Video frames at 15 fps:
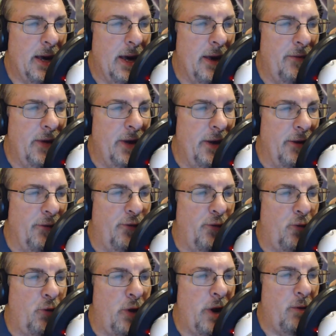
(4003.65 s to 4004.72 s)
And then in
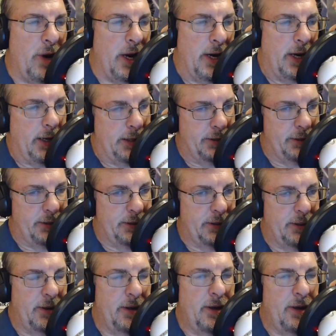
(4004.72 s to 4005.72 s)
3 weeks,